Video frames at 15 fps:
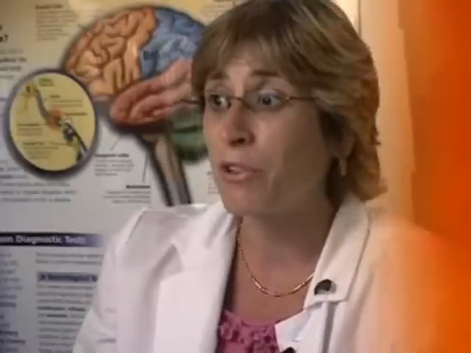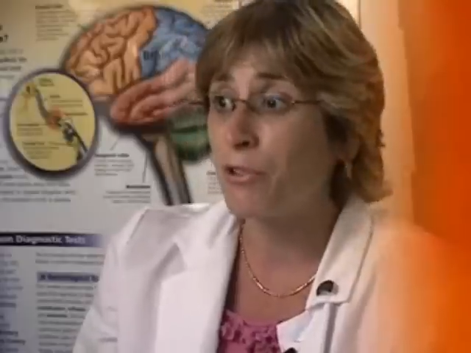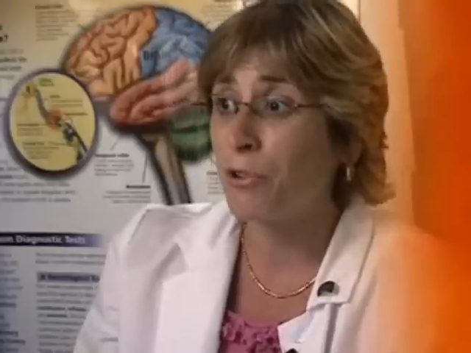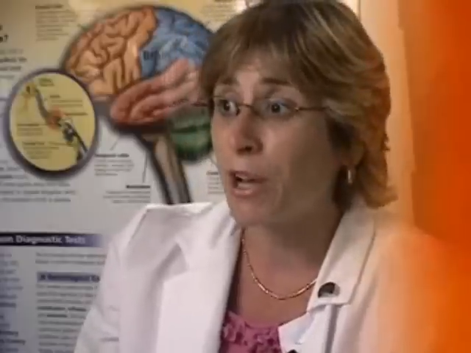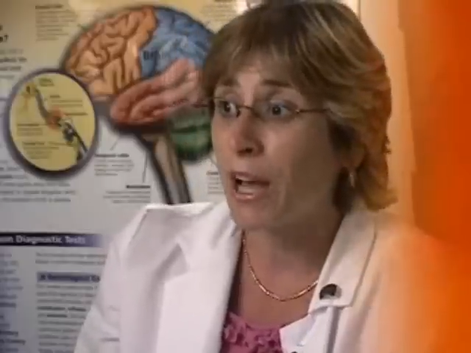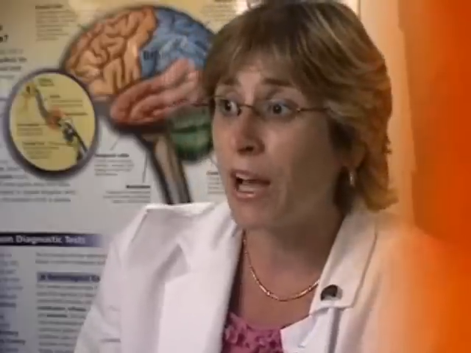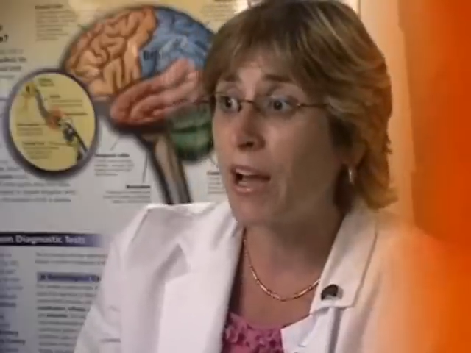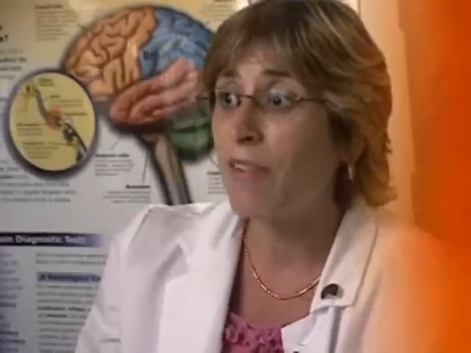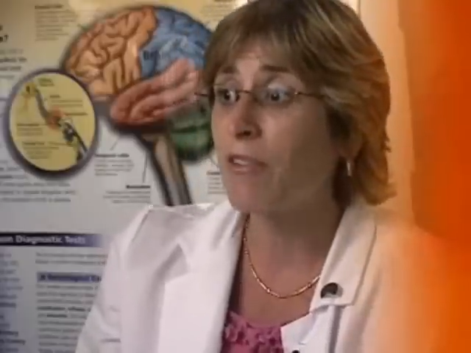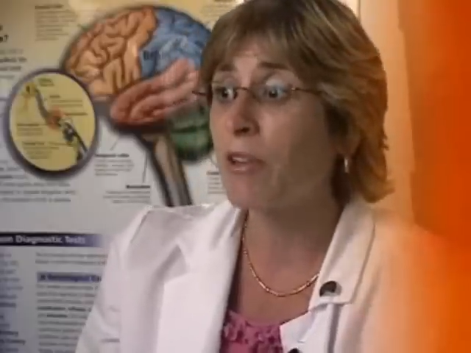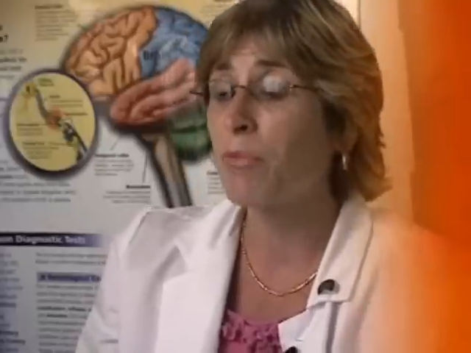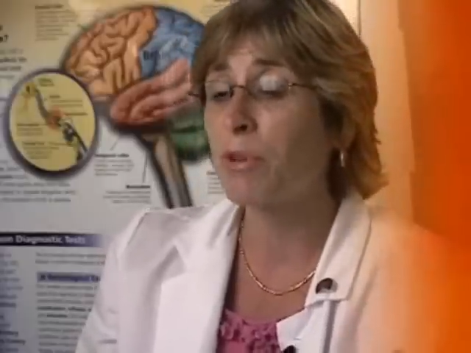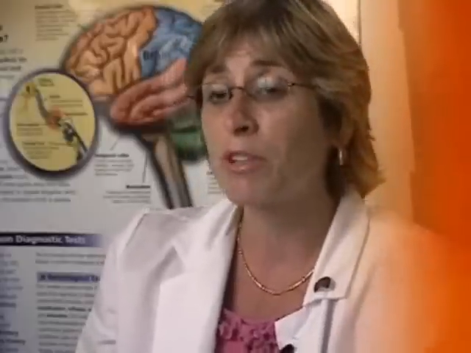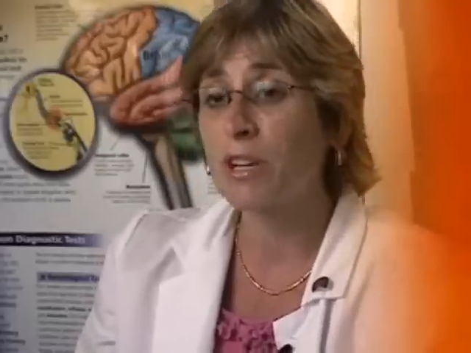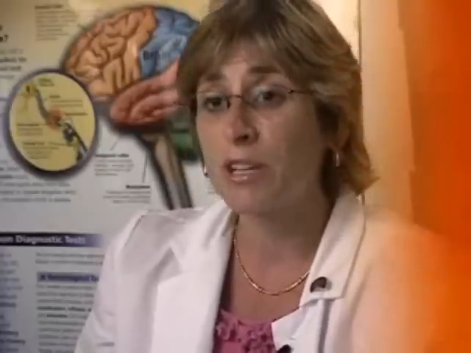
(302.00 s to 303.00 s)
you have
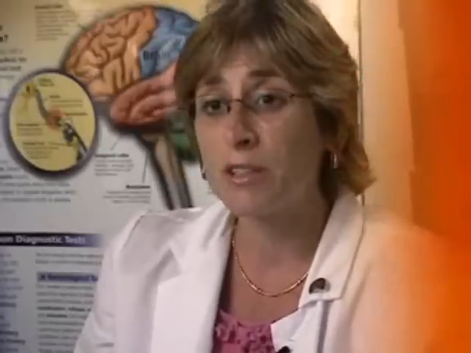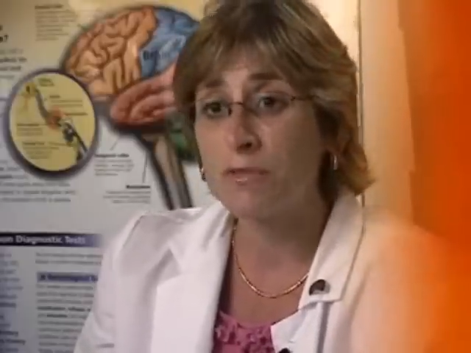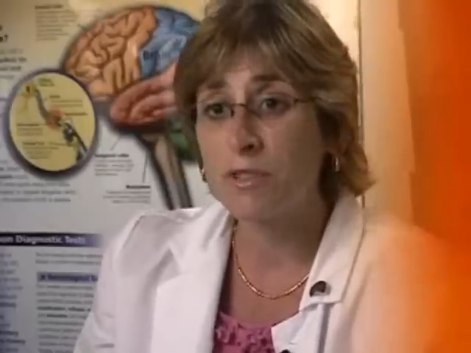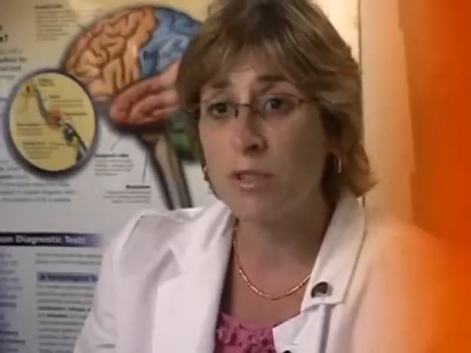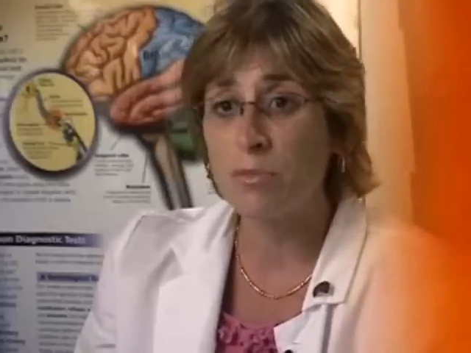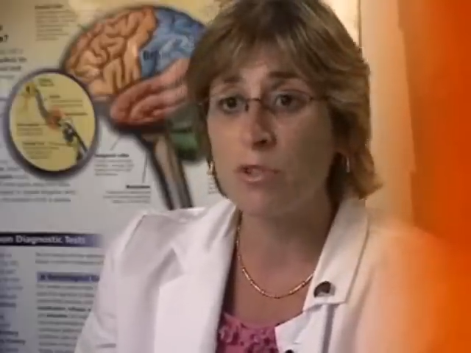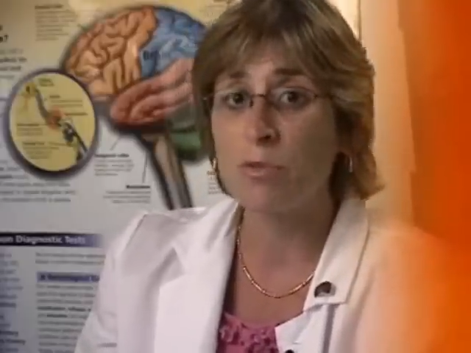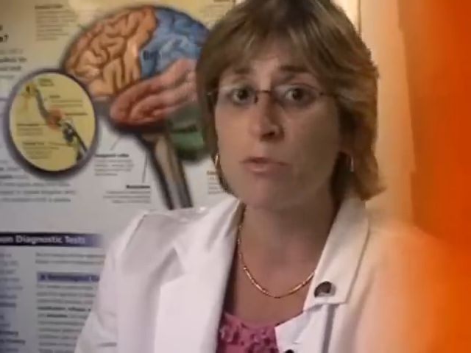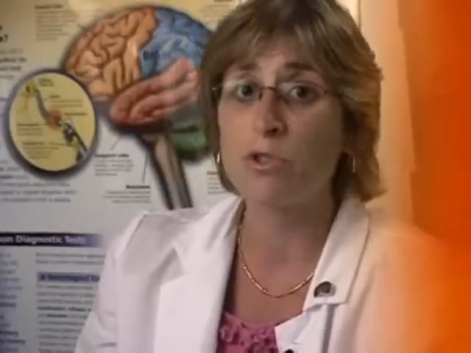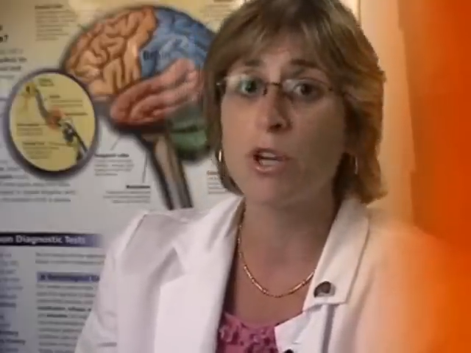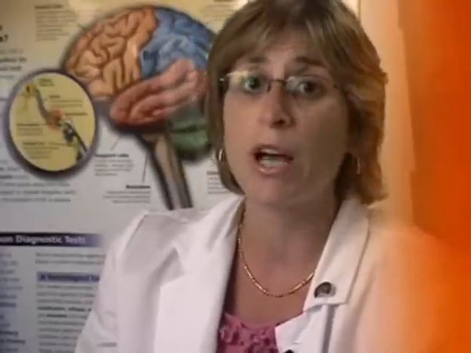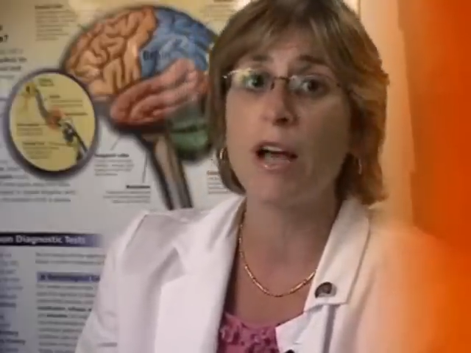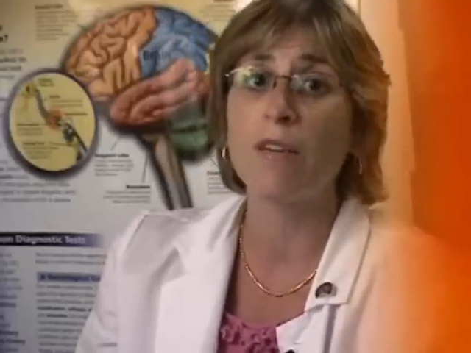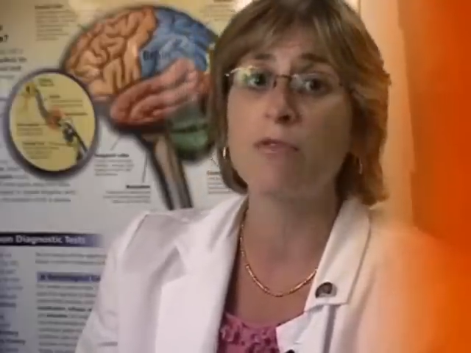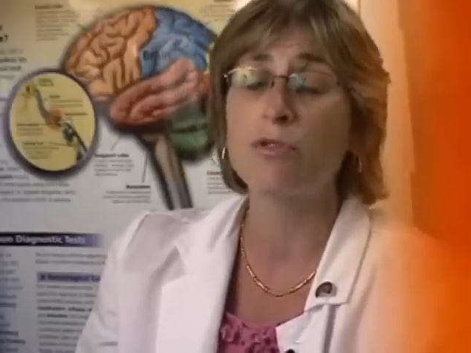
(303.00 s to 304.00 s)
and what kind of symptoms you
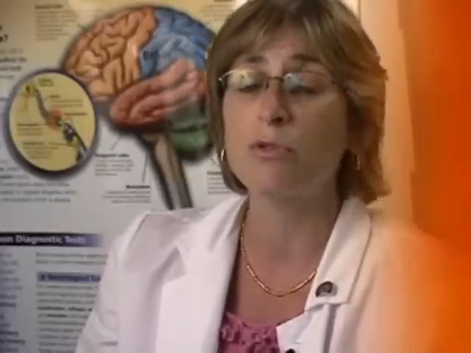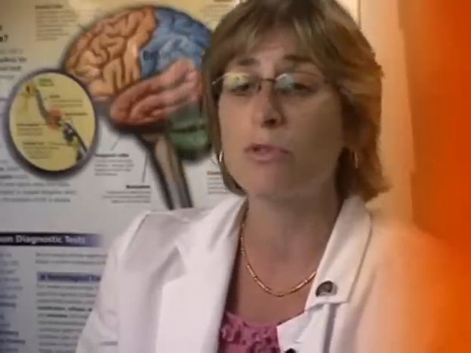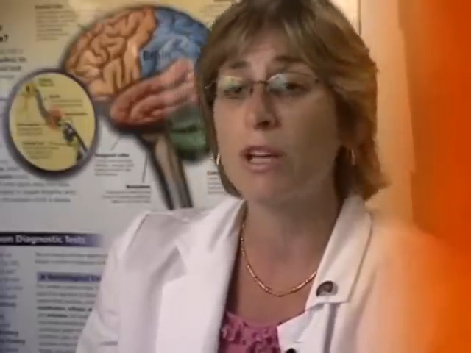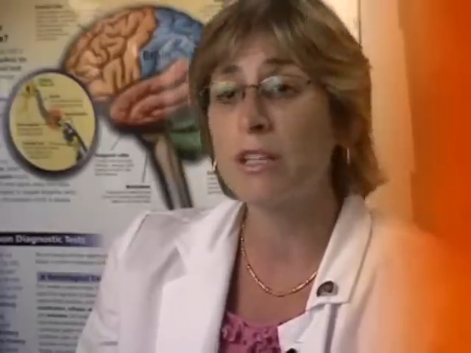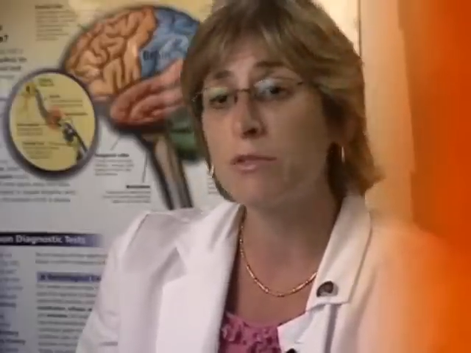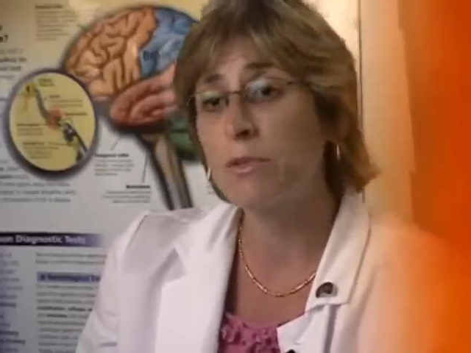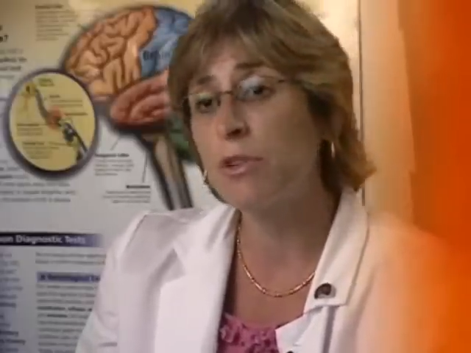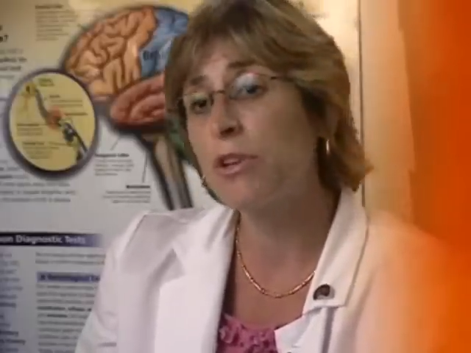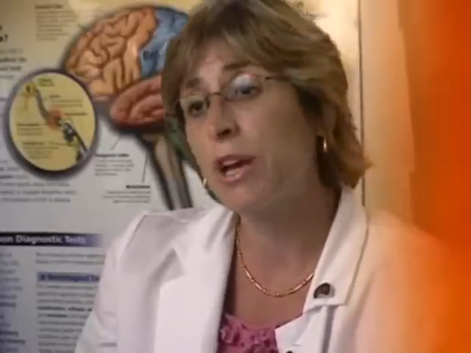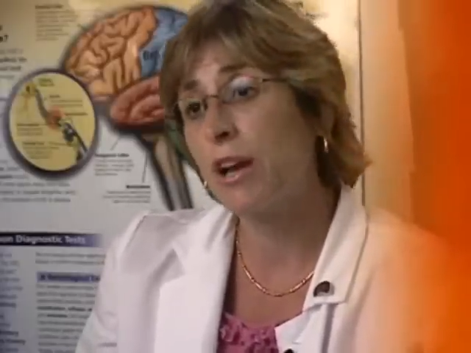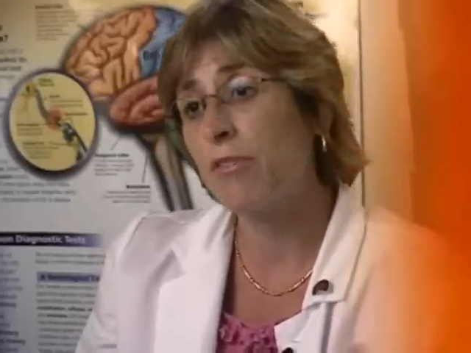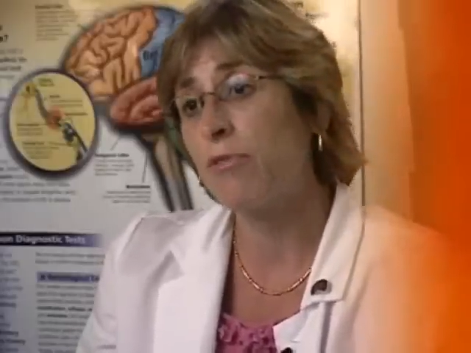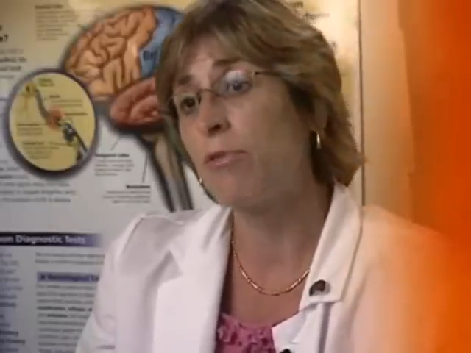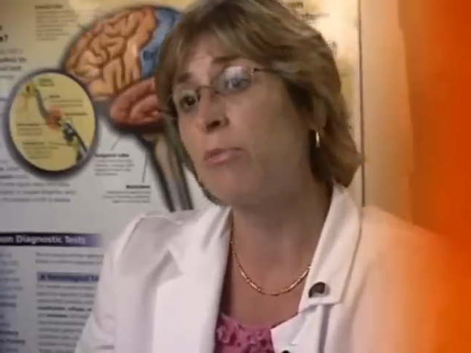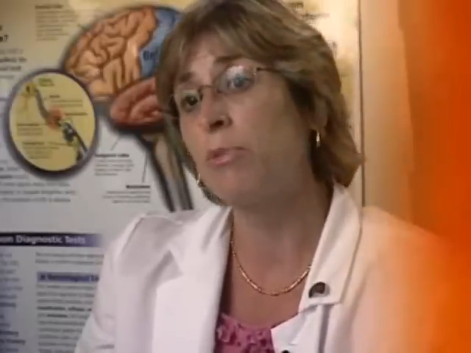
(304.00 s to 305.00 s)
have. So that's why you
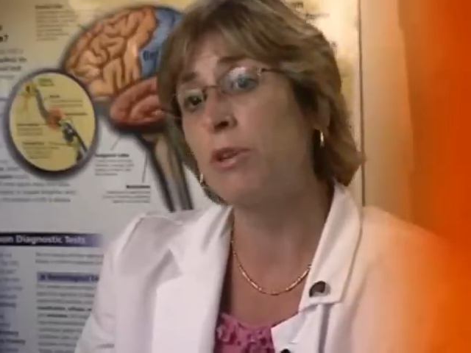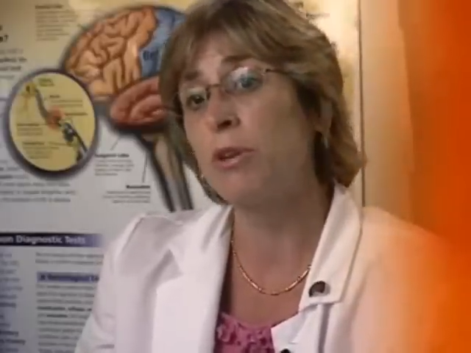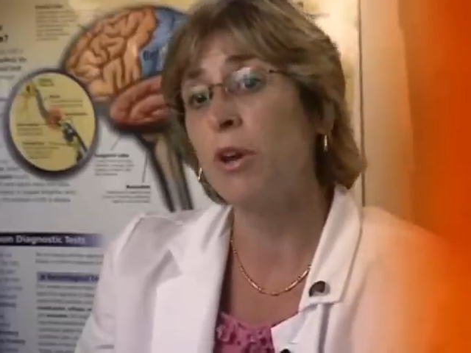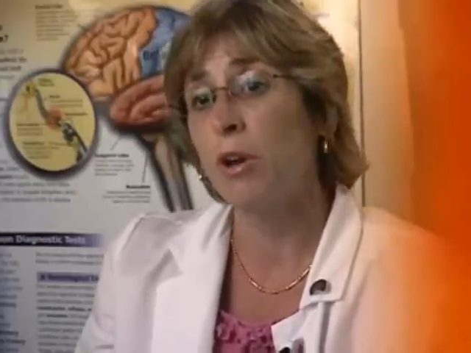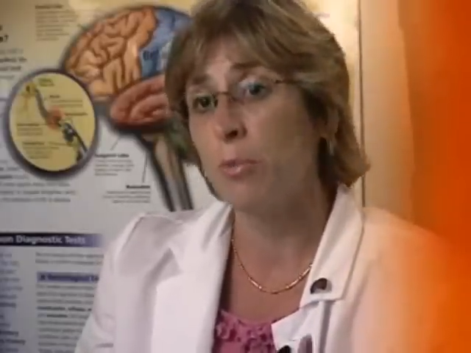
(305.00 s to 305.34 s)
have to be